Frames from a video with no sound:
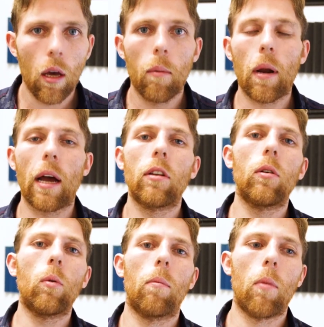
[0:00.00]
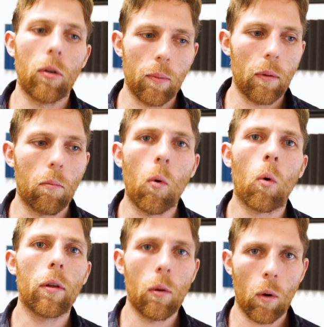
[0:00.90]
but I do what most people,
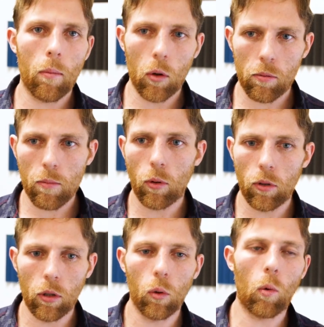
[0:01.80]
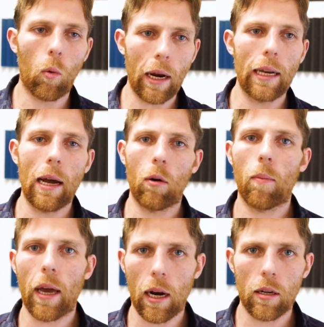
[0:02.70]
more than what most people do right now with
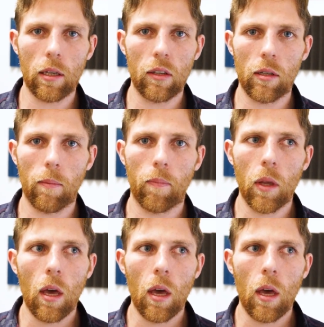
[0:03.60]
my hair system.